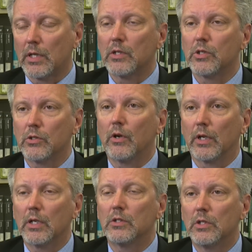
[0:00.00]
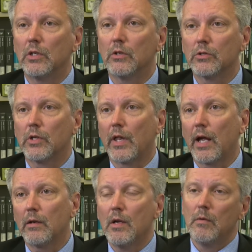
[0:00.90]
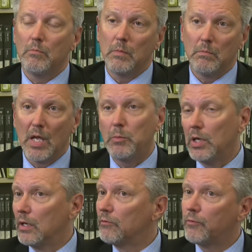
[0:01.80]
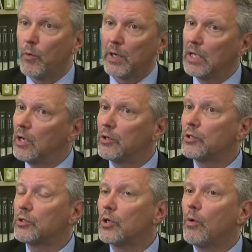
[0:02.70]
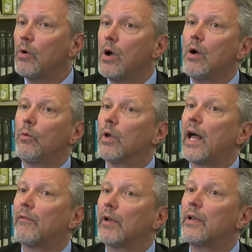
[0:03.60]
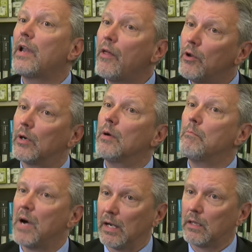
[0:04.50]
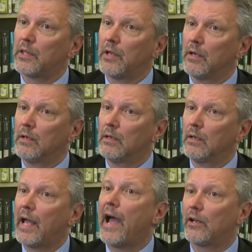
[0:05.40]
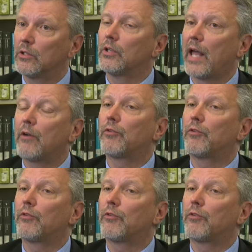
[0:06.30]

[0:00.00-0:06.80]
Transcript: that this is going to continue, so that maybe in 40 years or so, we'll have another month added to that